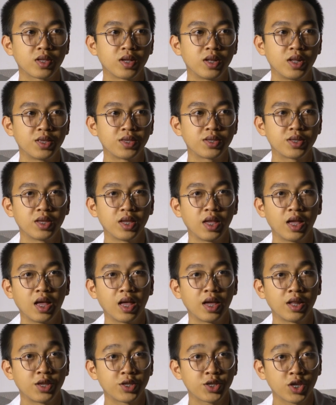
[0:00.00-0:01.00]
let's say,
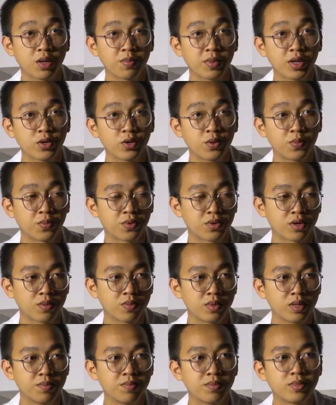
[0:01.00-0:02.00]
anatomical
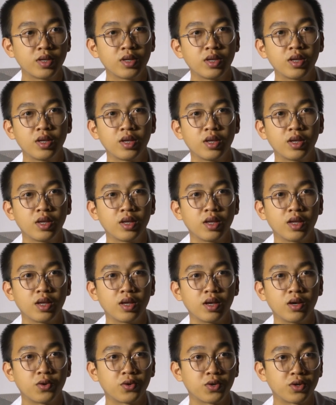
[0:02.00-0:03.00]
problem
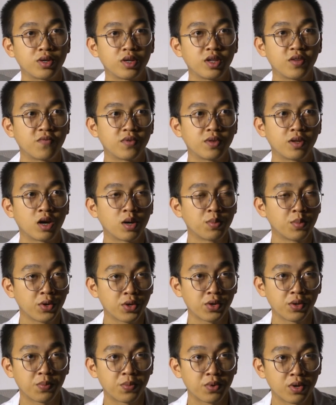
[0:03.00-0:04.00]
or even
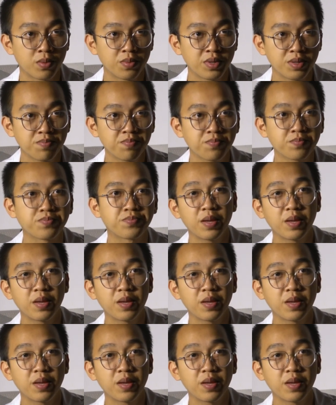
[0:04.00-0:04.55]
hormonal problem.